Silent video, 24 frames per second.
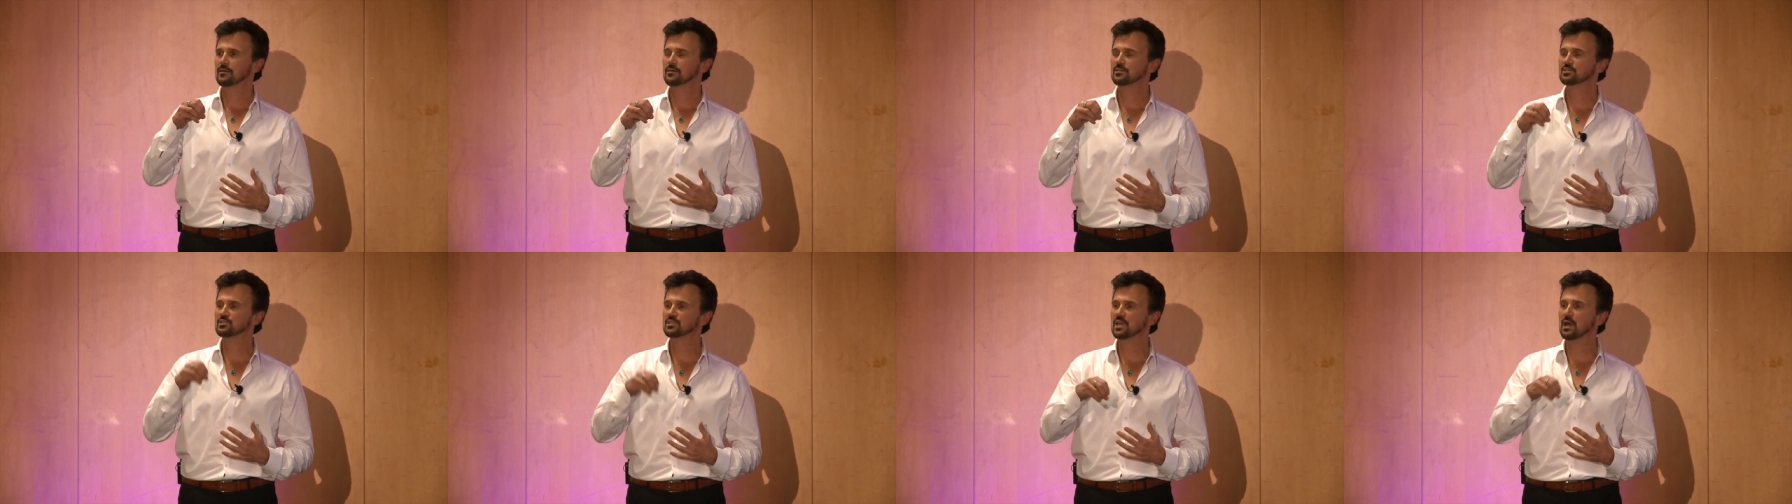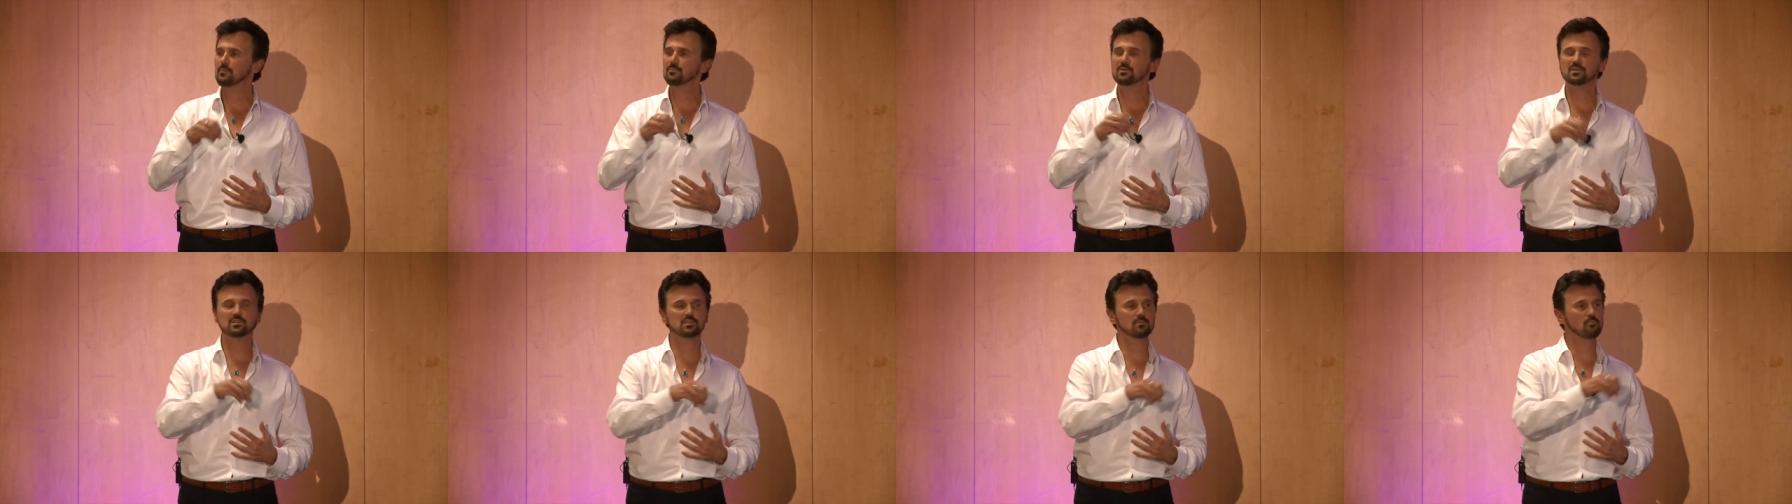
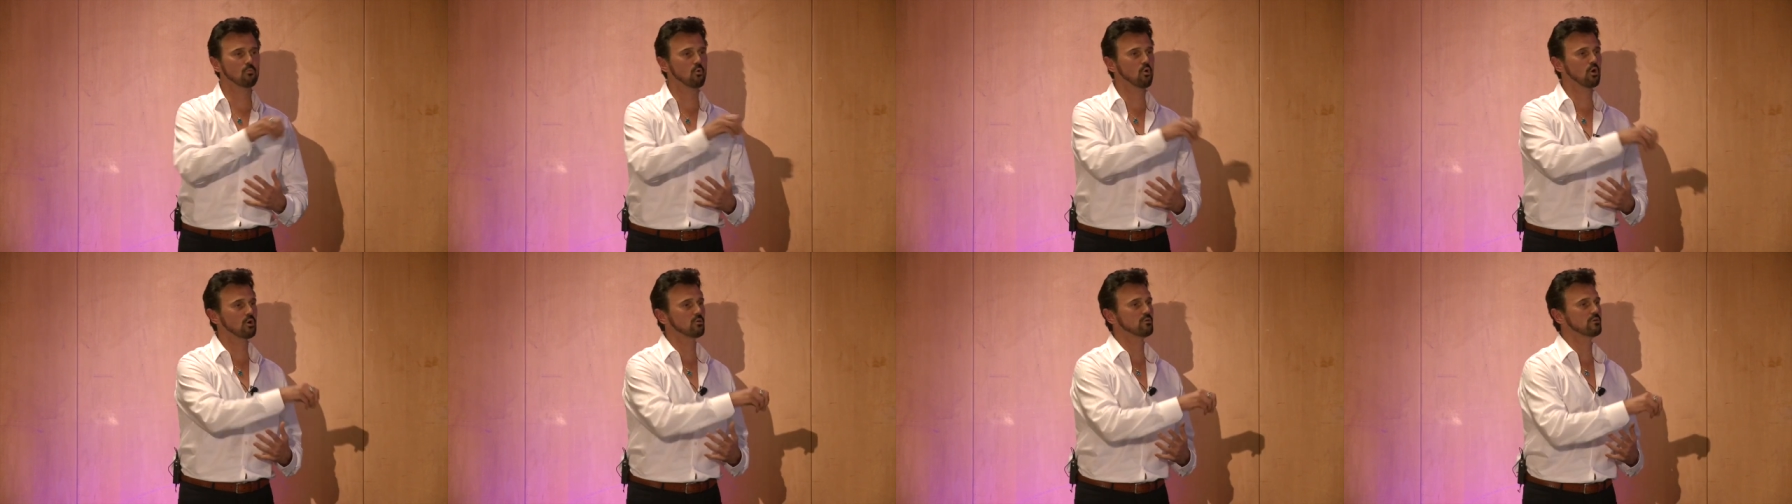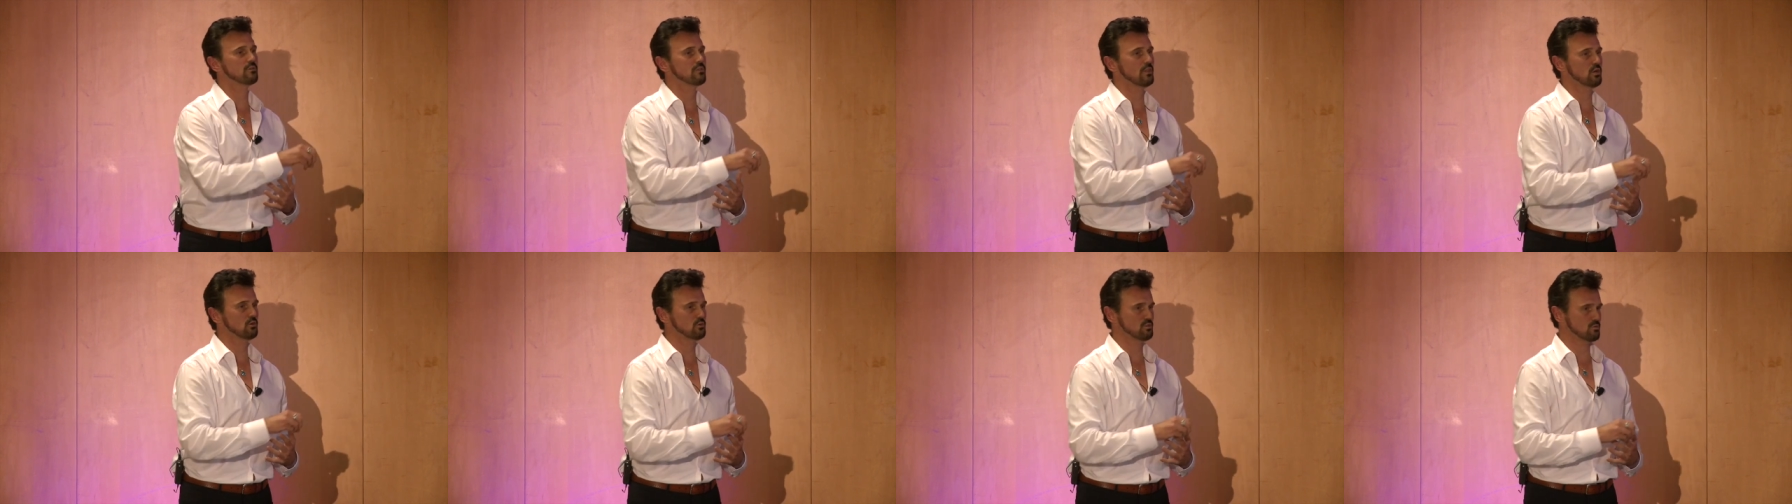step into more
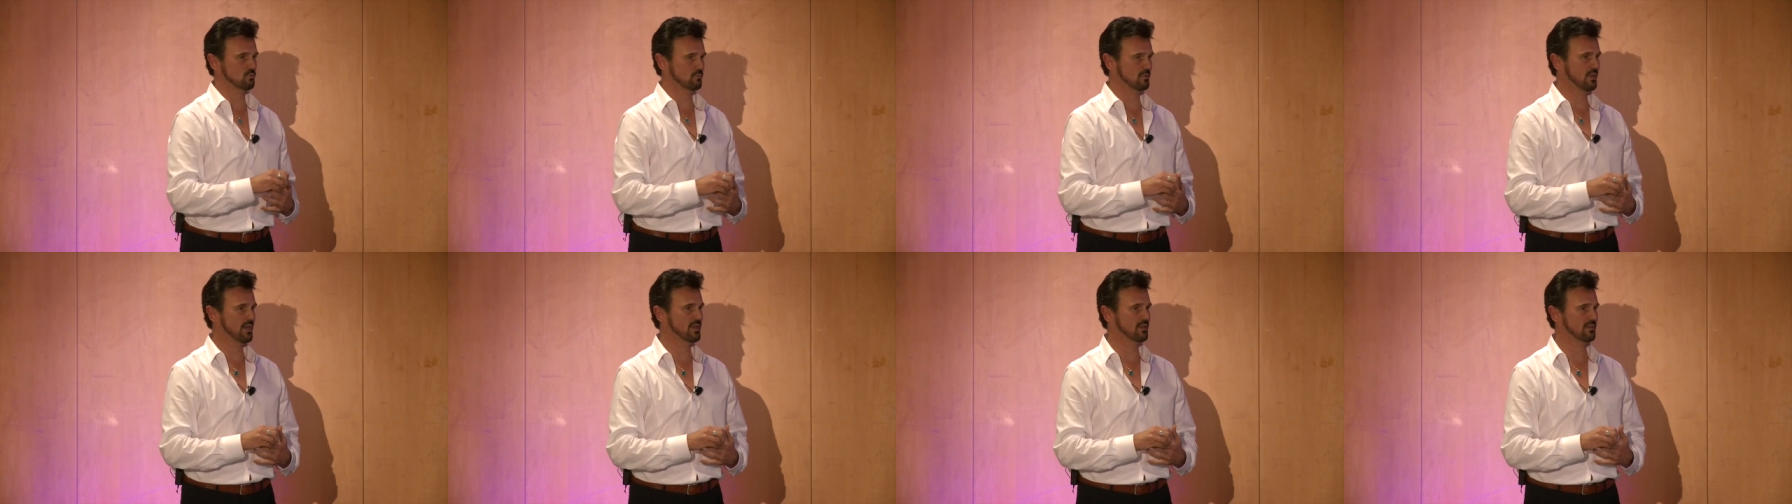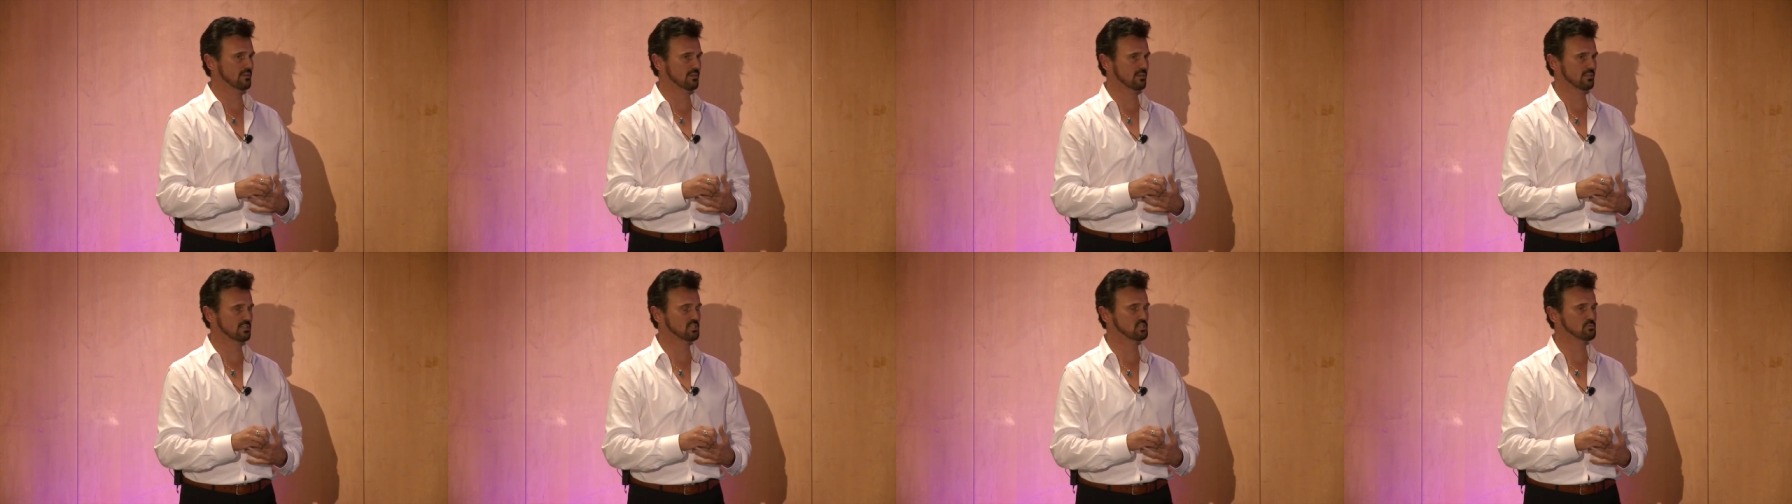of those
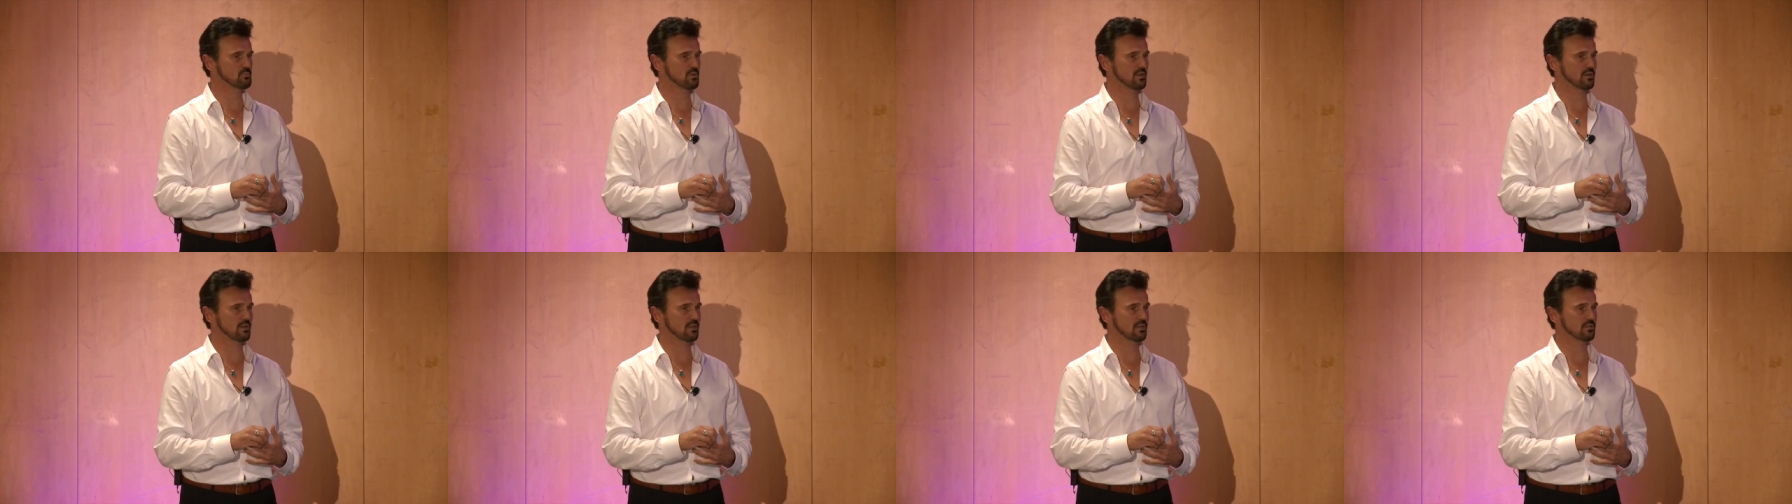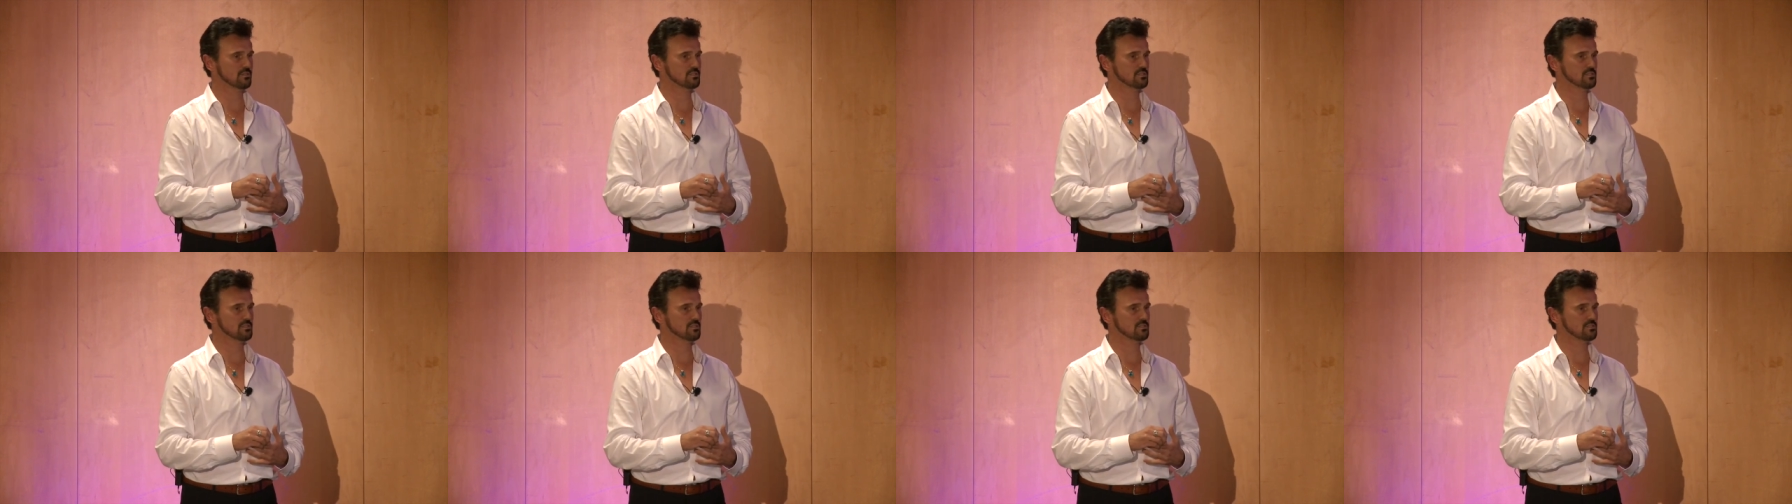related
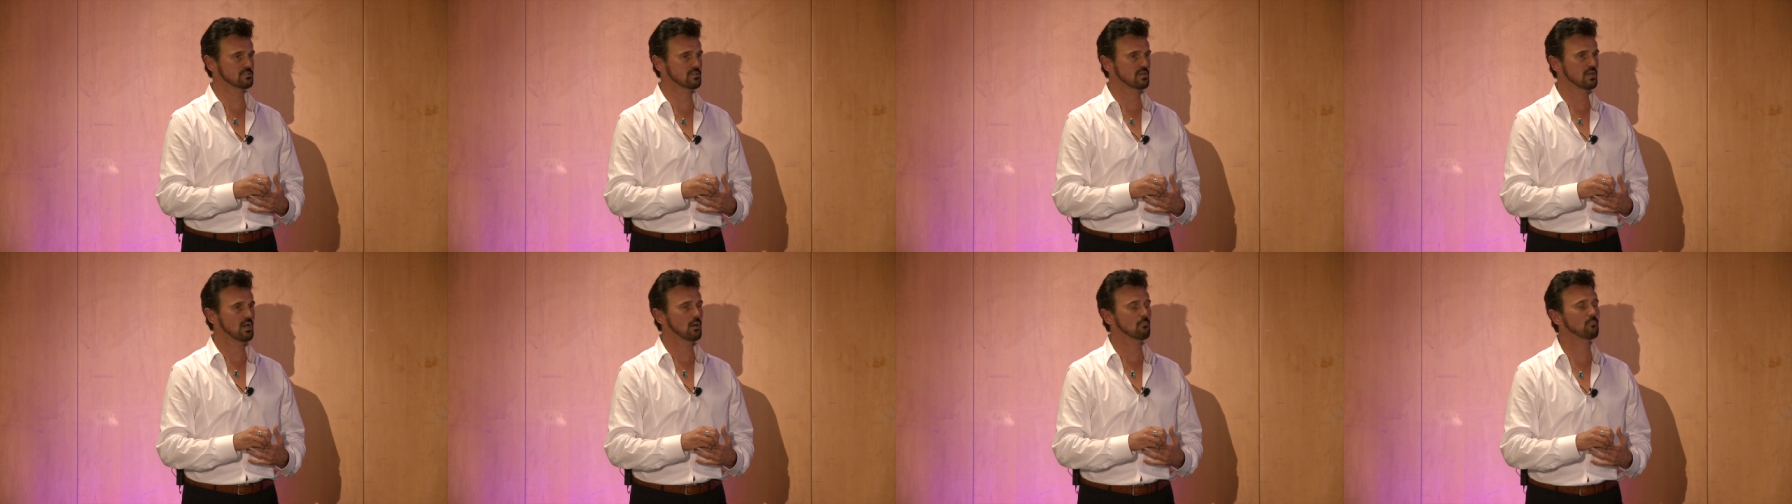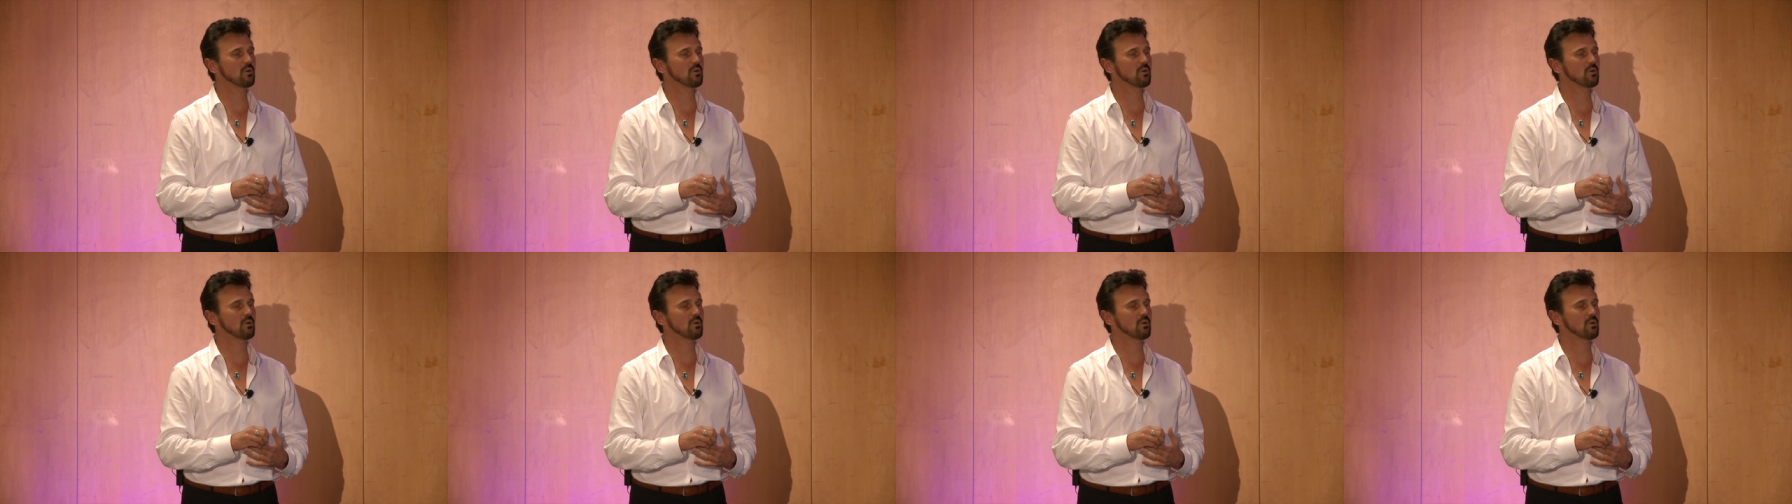experiences.